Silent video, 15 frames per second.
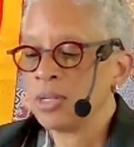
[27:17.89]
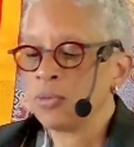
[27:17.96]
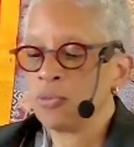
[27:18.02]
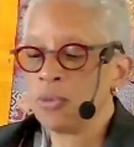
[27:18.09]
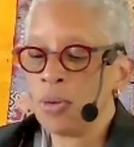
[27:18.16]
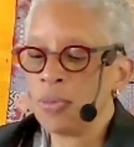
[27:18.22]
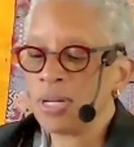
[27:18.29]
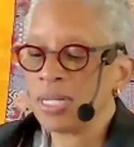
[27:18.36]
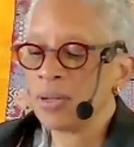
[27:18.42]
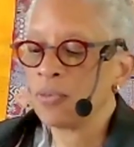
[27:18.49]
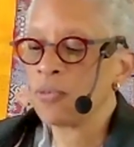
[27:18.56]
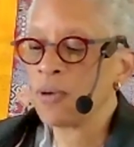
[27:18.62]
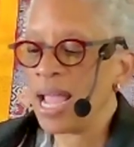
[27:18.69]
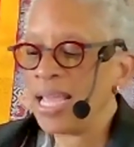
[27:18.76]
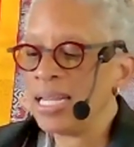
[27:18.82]
Rogan,
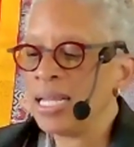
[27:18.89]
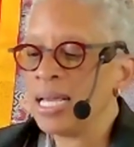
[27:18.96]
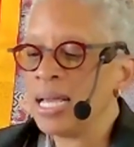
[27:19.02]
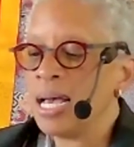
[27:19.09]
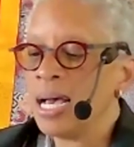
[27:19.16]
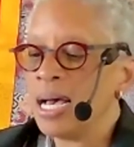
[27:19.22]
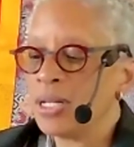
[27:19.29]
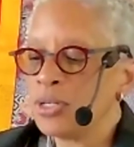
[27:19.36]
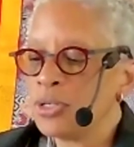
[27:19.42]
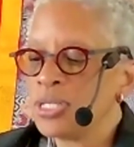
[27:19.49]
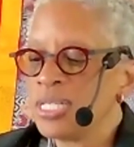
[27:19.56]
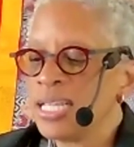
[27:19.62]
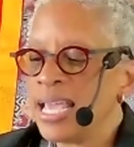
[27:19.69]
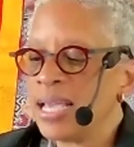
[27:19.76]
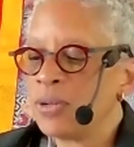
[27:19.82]
right.
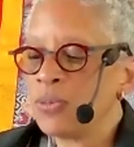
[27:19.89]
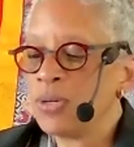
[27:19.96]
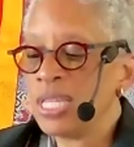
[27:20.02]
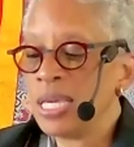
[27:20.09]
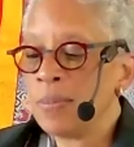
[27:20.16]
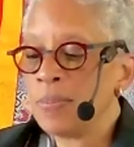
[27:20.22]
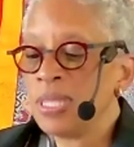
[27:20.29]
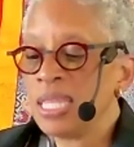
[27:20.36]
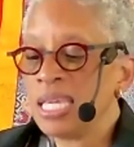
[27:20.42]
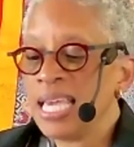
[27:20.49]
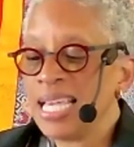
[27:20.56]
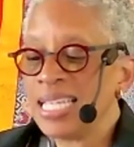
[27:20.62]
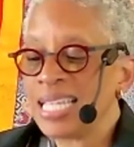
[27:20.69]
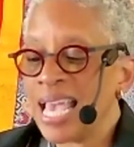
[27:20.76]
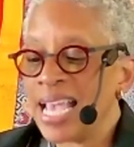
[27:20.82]
Understand when empathy
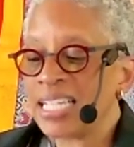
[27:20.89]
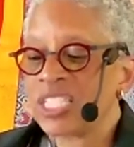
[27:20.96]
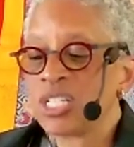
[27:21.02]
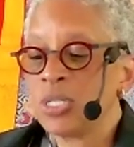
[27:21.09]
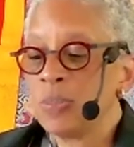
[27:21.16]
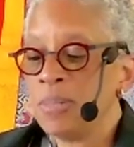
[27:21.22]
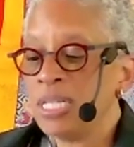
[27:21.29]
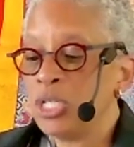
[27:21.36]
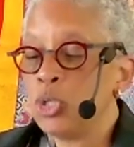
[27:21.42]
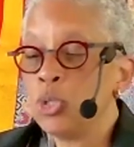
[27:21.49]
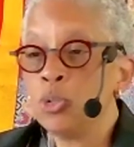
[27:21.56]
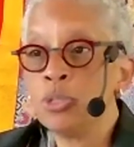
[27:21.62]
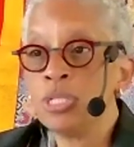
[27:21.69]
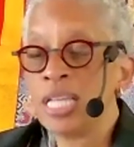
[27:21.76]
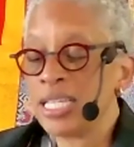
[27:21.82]
has actually been
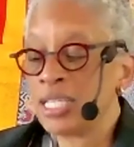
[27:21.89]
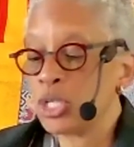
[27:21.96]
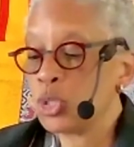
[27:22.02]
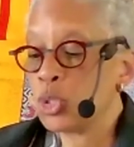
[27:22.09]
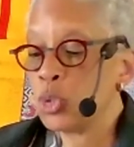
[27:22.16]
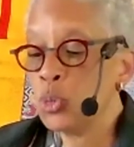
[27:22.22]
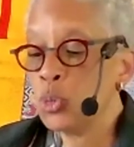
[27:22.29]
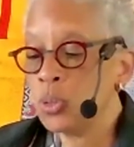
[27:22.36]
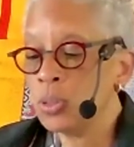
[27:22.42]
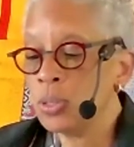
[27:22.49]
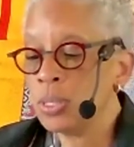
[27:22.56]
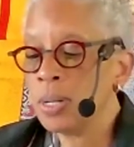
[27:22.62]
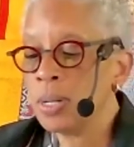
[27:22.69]
used as a tool.